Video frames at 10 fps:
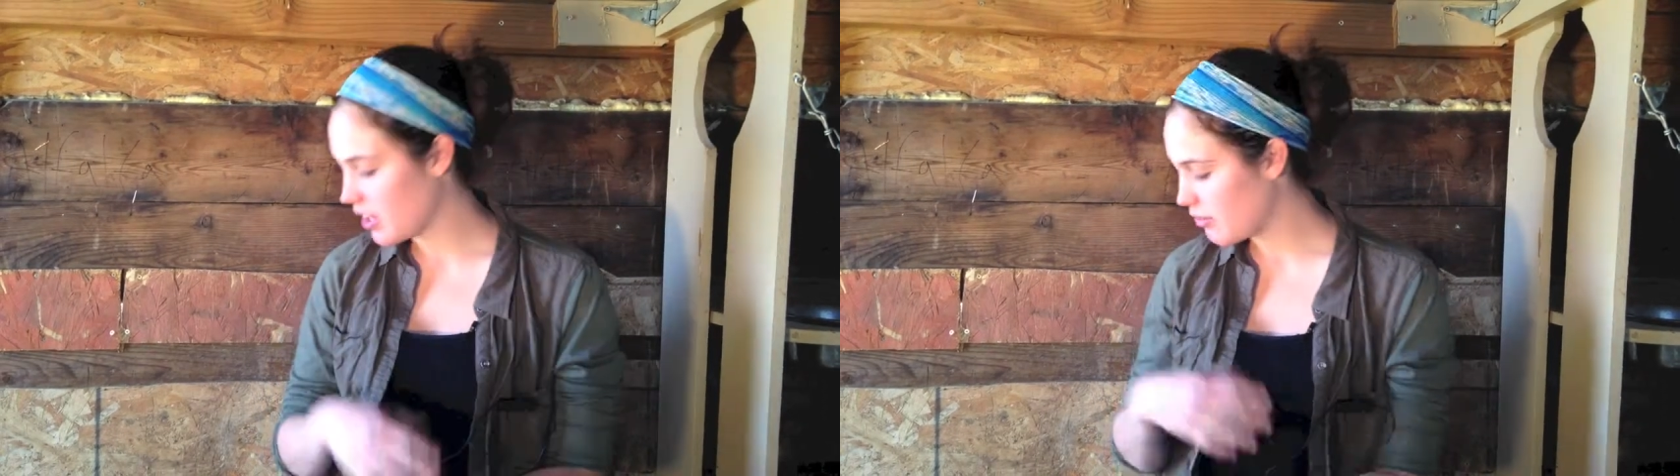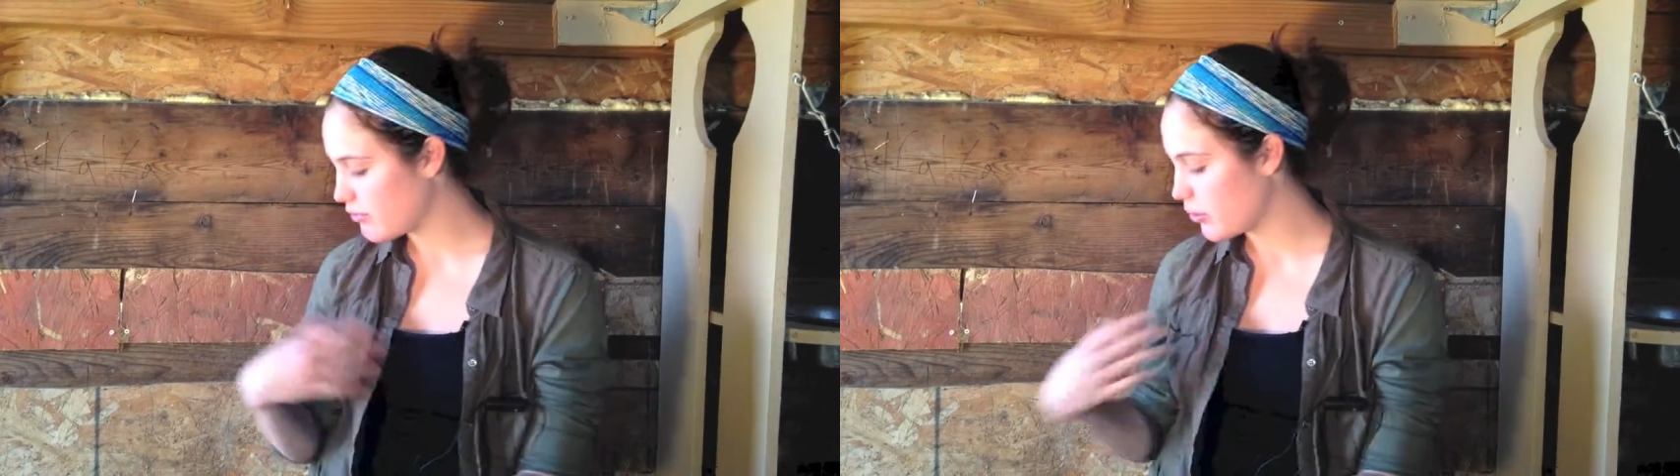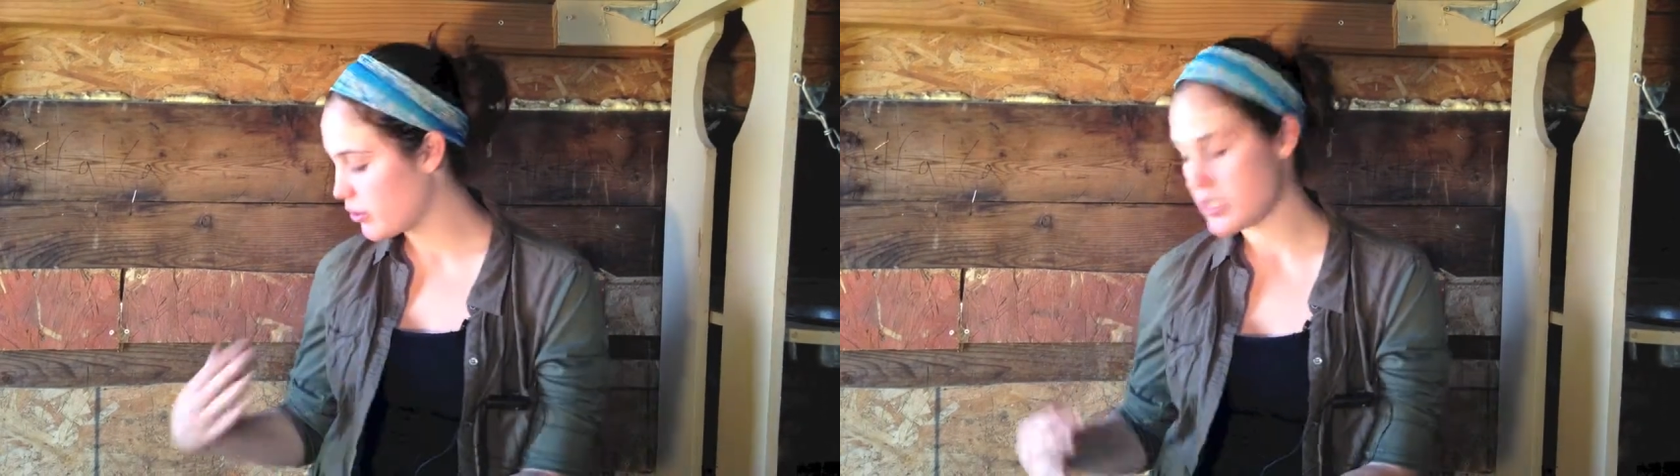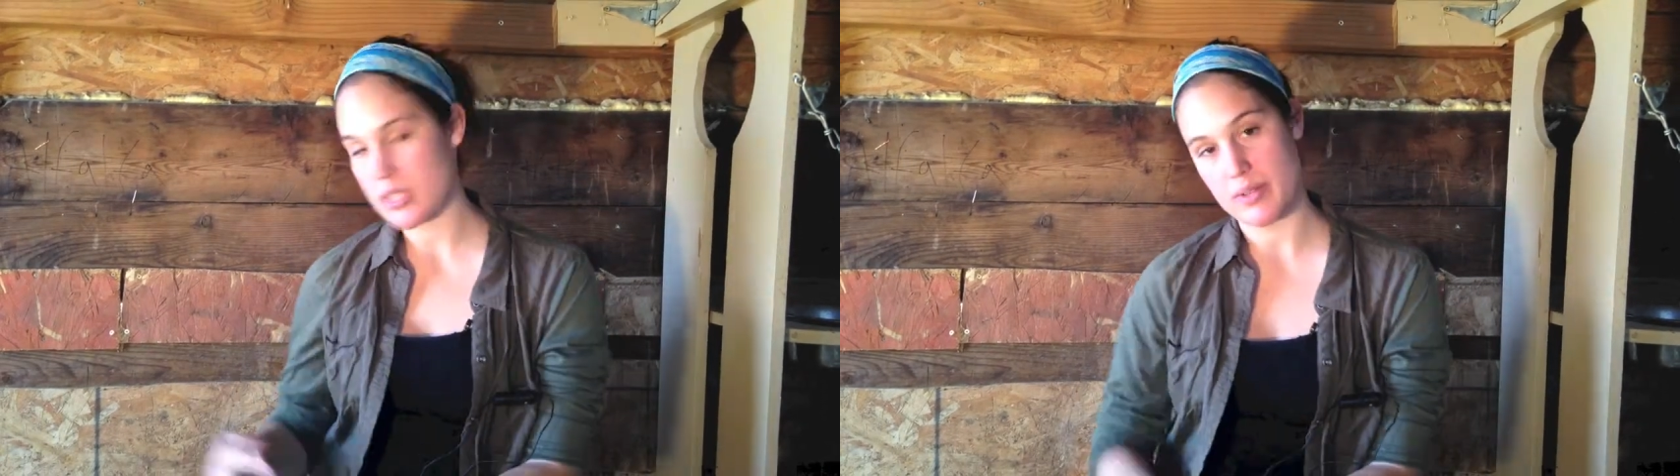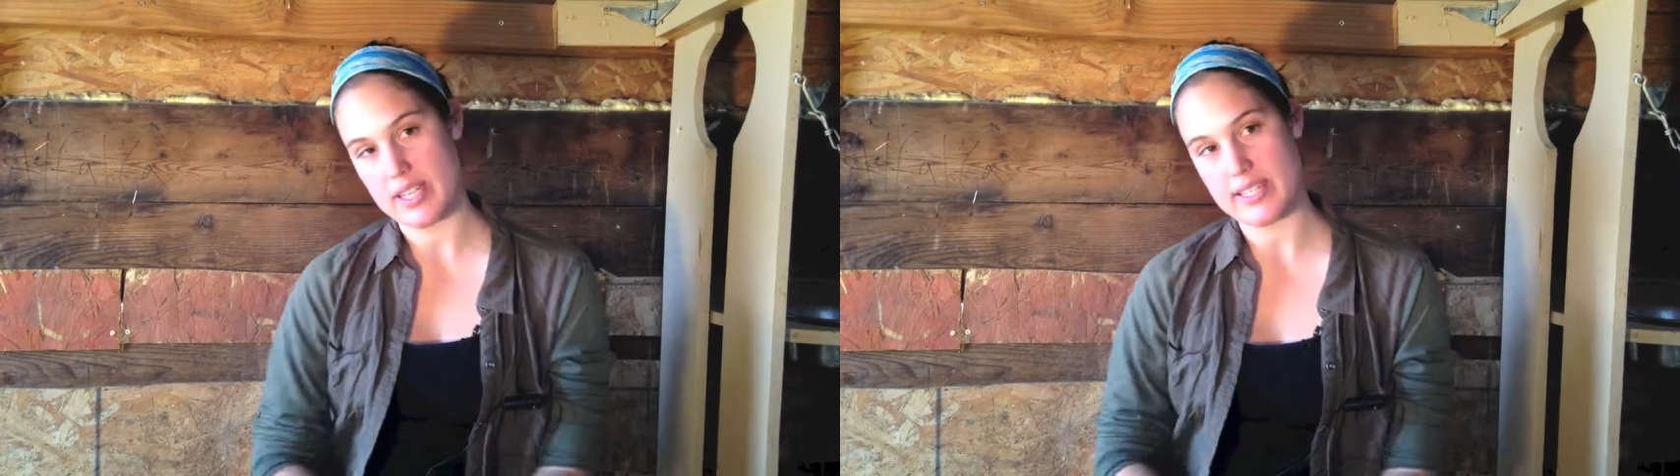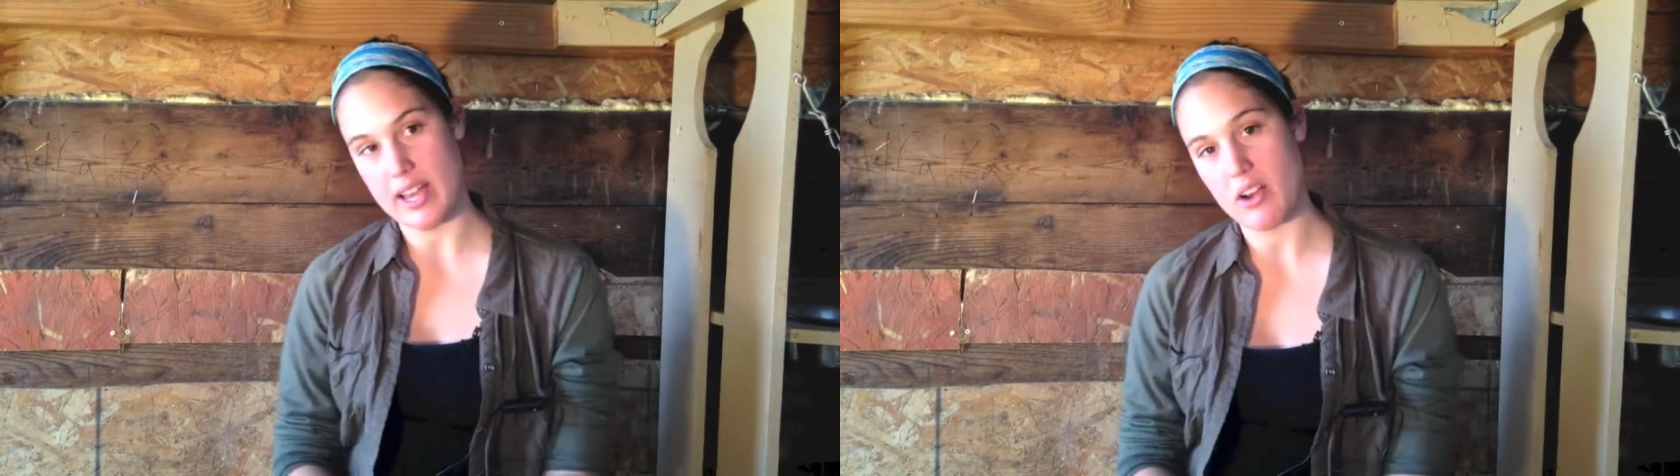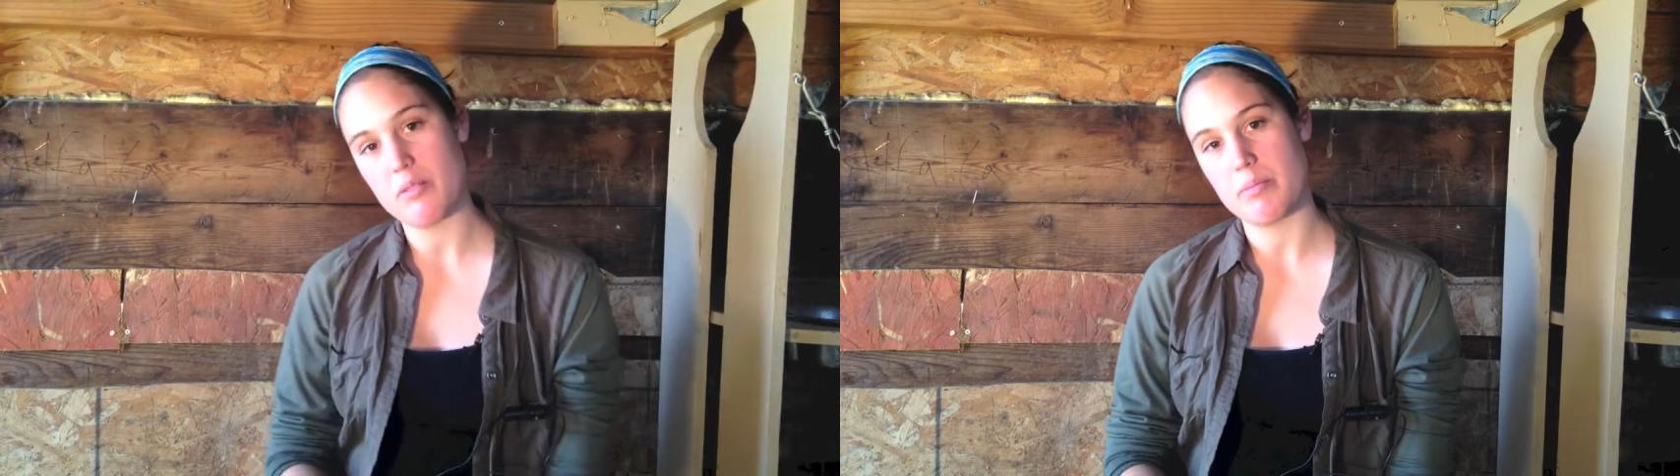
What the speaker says: a full squeeze out,